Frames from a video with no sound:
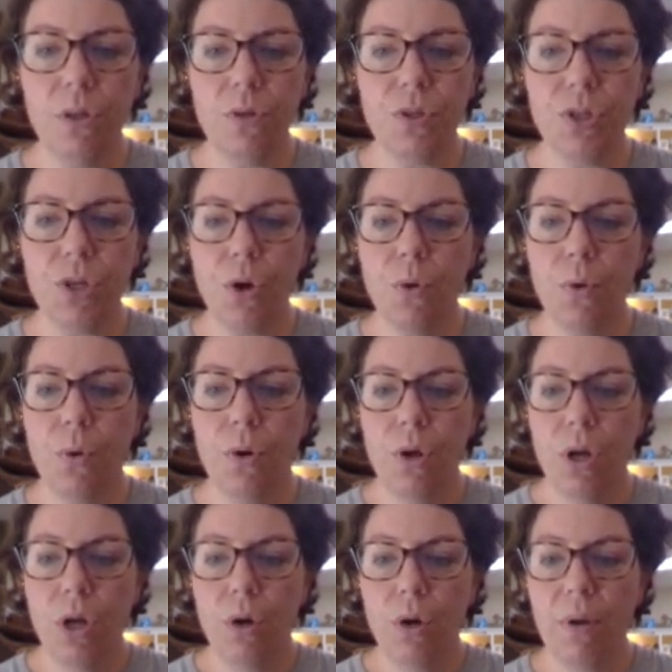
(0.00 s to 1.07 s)
So
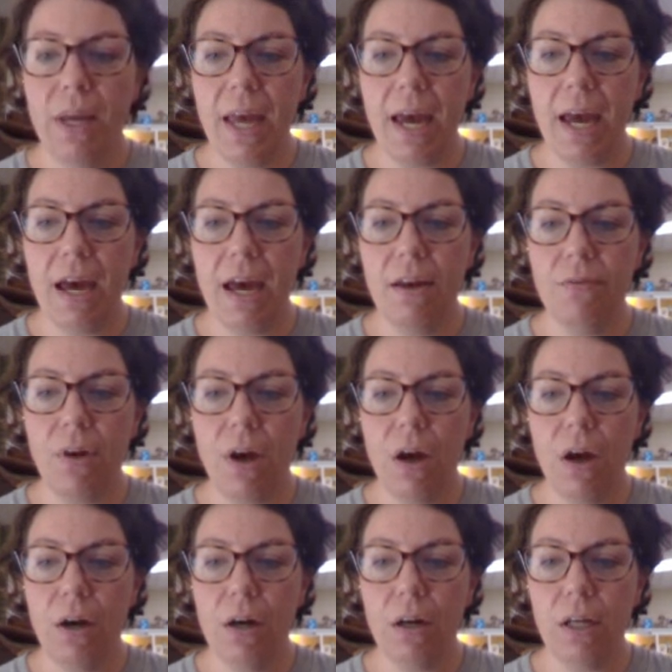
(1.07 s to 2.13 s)
we have
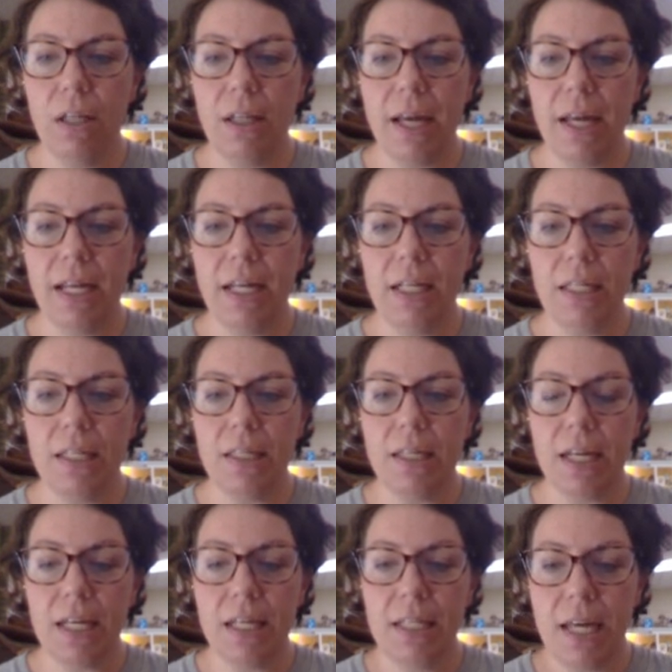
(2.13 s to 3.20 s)
our clients,
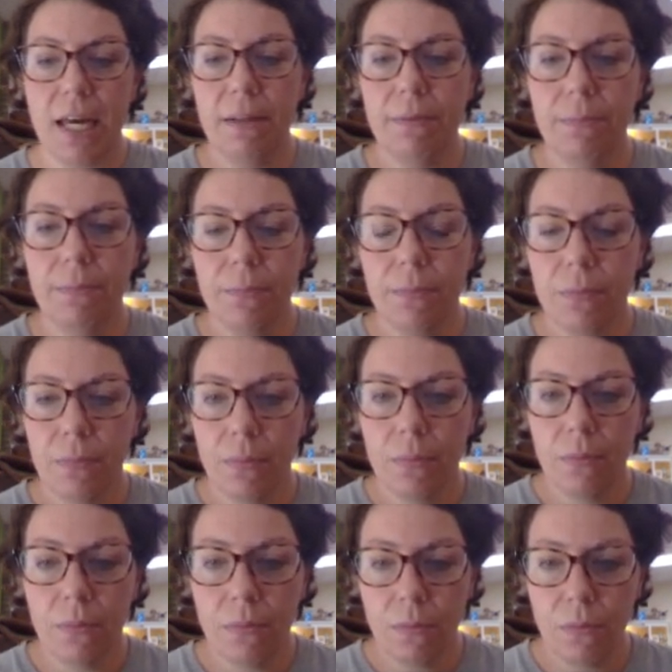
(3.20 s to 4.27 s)
like I said,
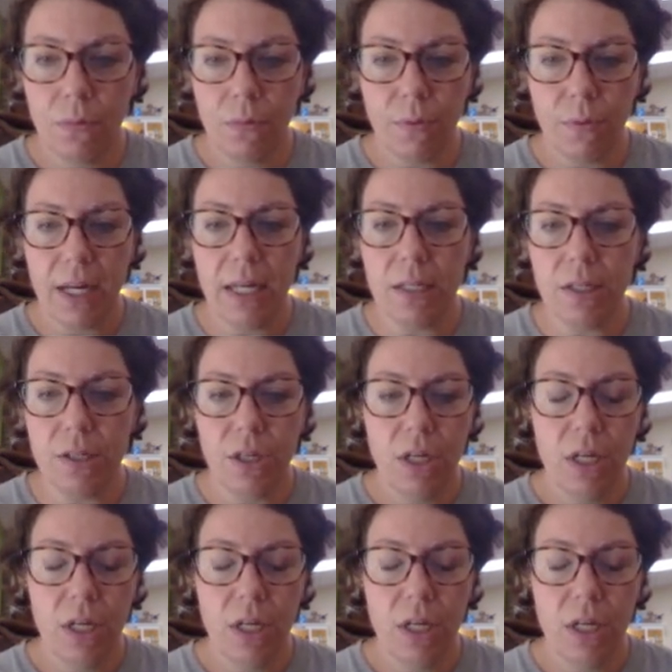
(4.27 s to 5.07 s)
right?